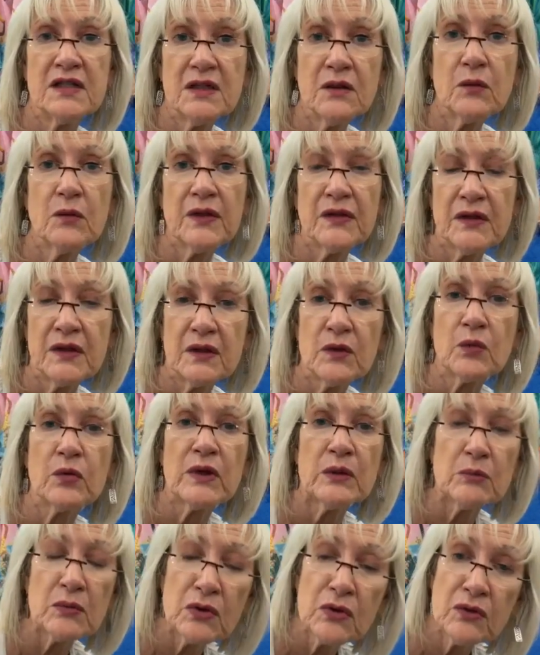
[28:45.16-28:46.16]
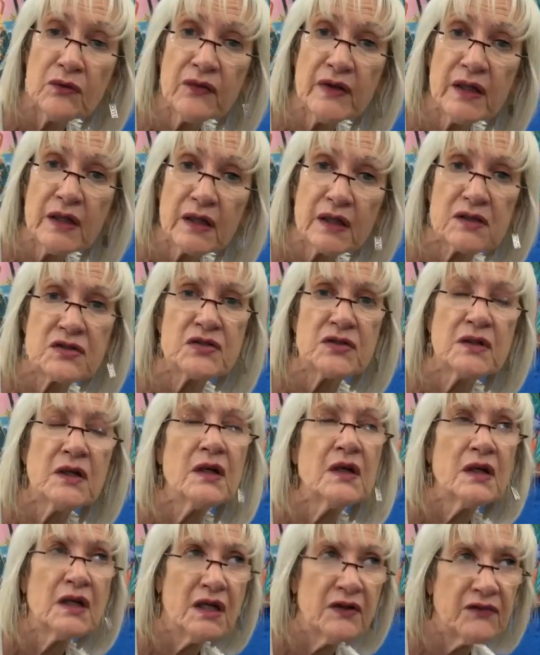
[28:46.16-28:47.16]
deal with it. Remove it, because
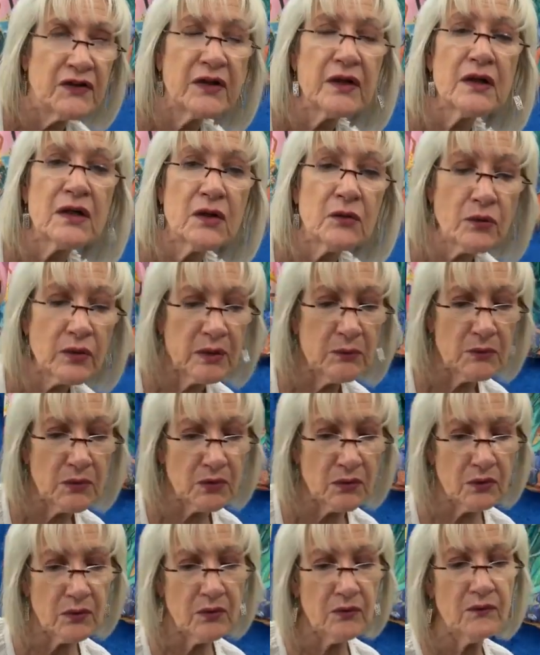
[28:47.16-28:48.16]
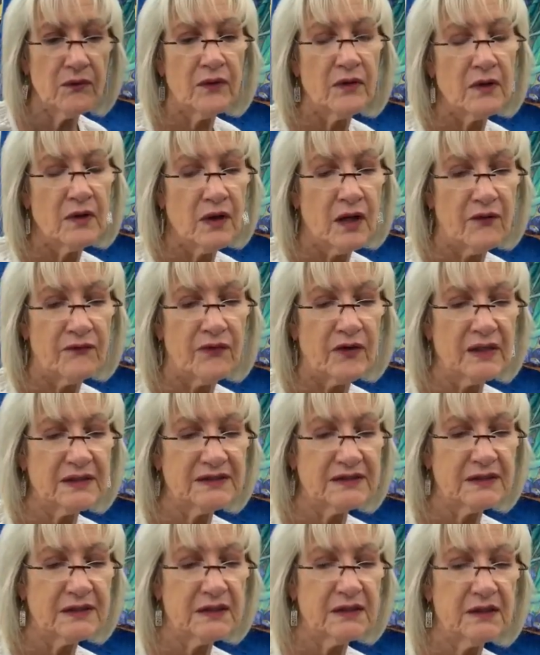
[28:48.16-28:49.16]
if you're gonna remove a
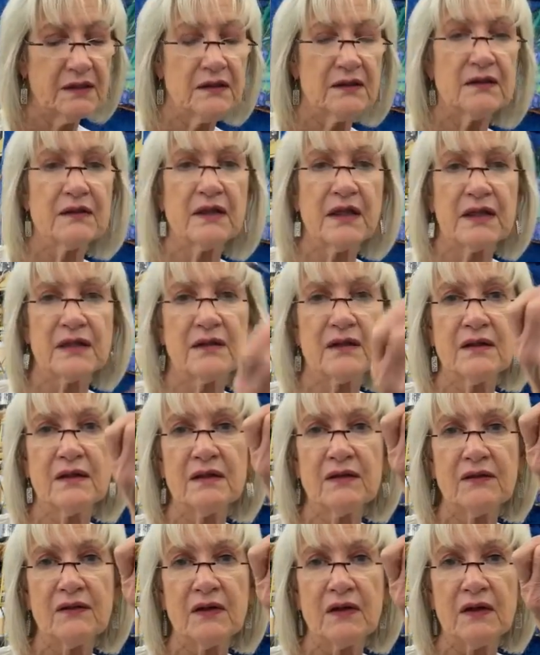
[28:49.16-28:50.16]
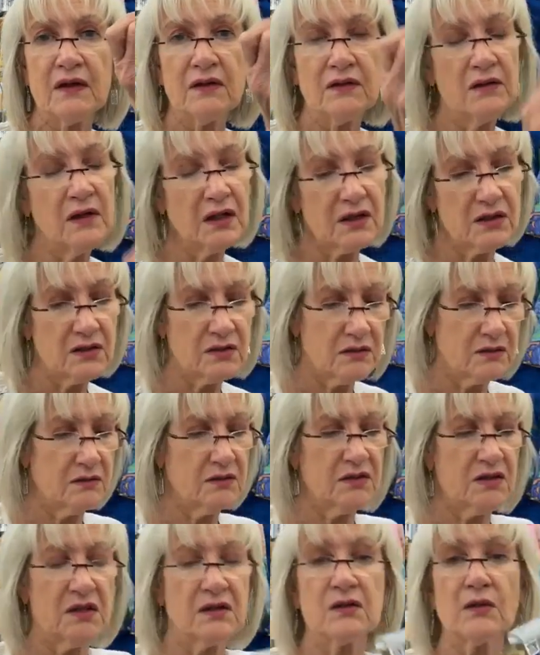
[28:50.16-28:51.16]
faucet like this, you gotta
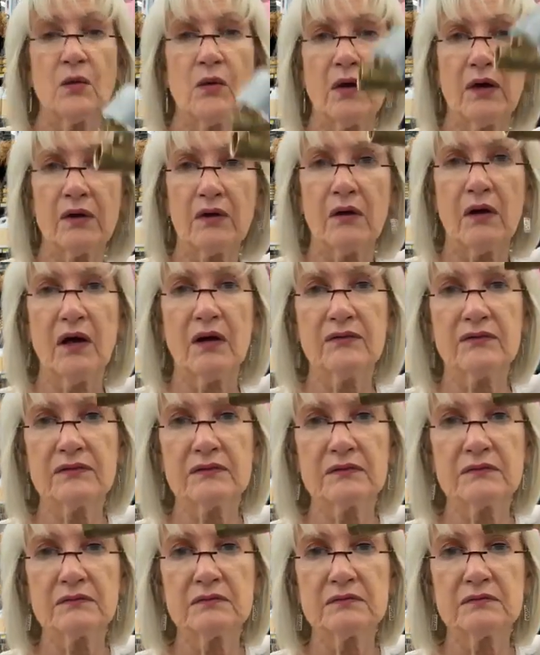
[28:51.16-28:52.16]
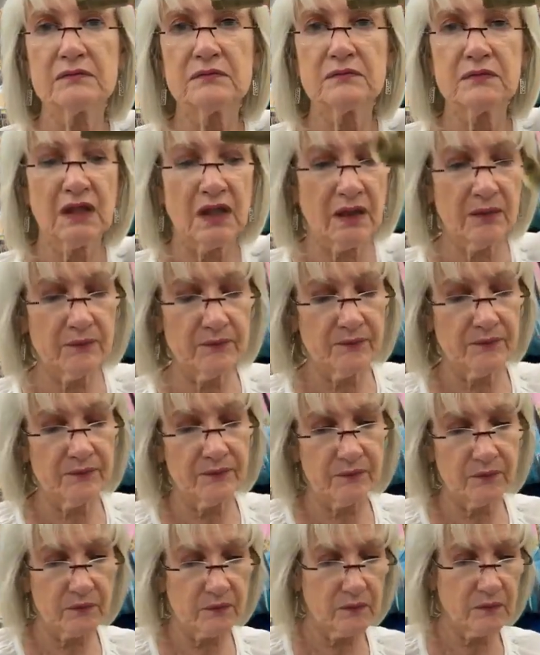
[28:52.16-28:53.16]
shut the water off. Yeah,
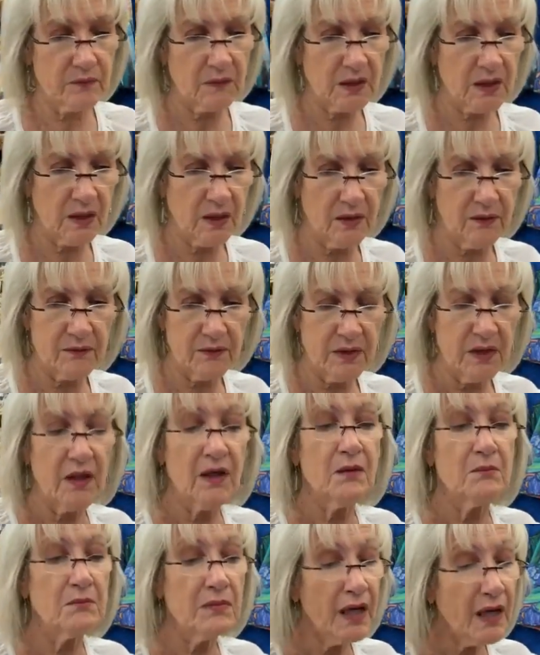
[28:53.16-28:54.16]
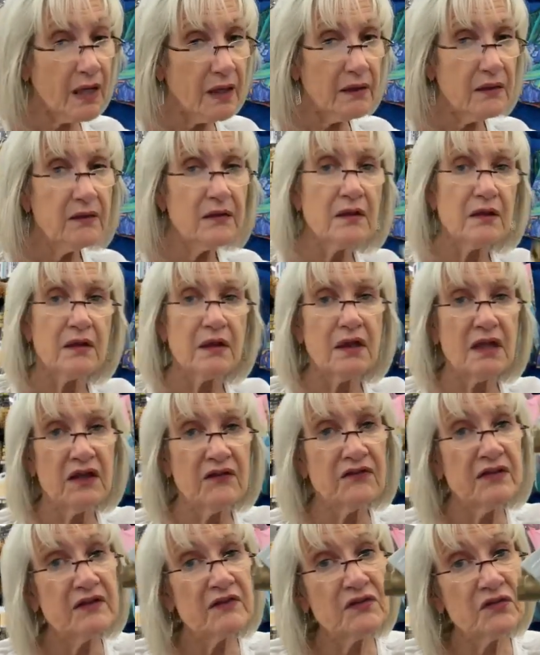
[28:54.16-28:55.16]
okay. But
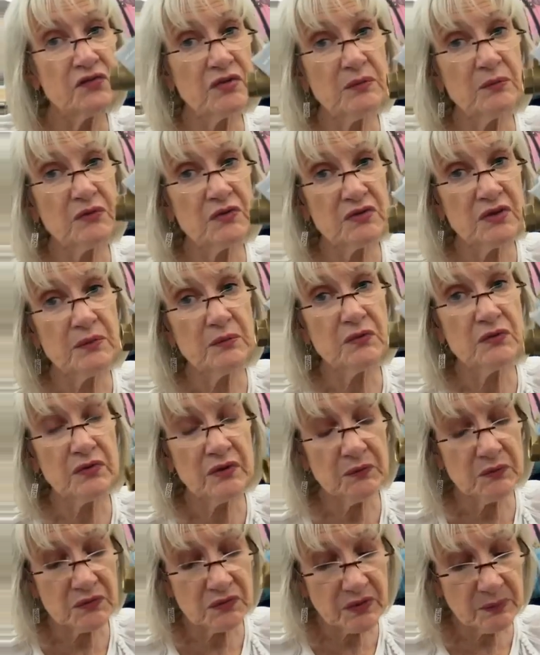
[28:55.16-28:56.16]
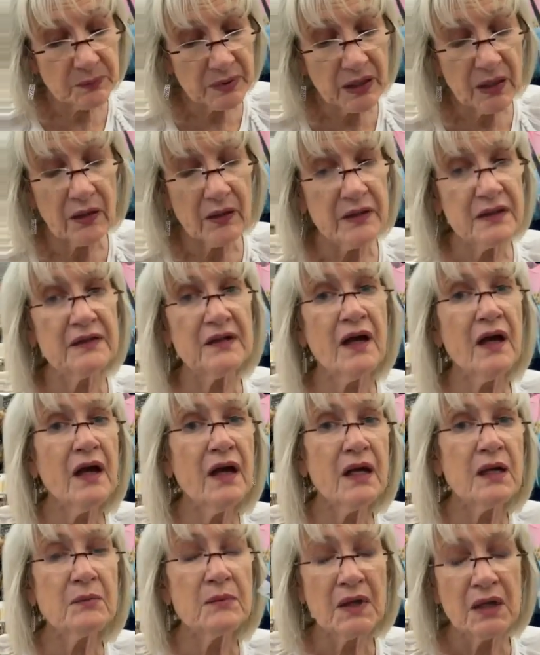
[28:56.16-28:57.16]
if it's drip, drip, drip, dripping all the
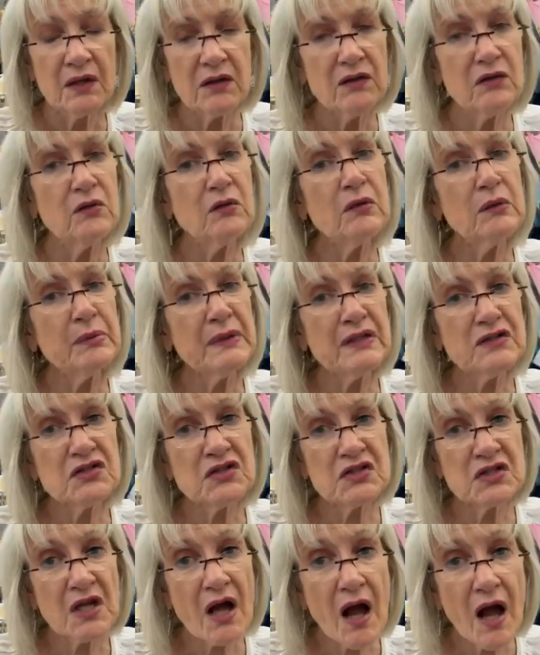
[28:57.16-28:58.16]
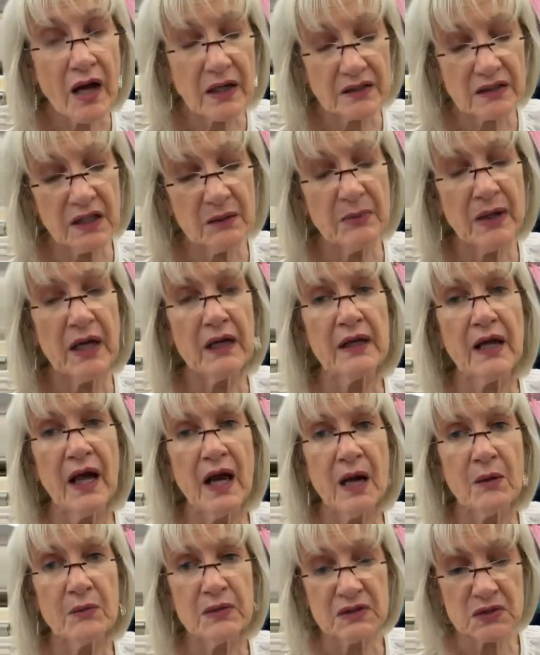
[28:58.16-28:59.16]
time, you will be shocked about
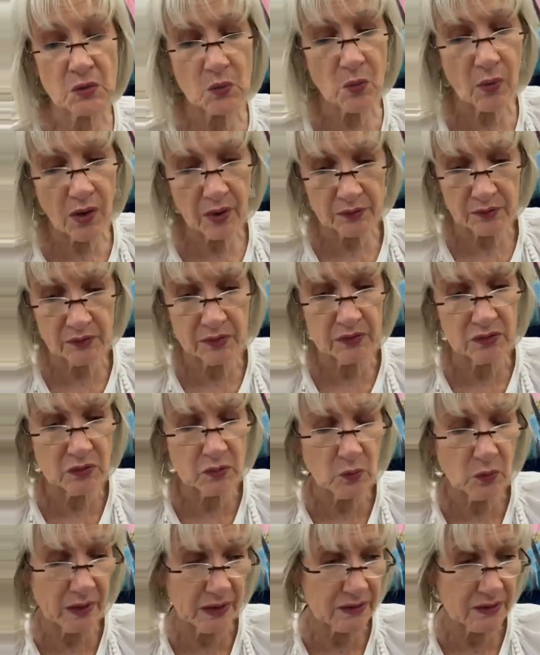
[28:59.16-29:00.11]
how much water you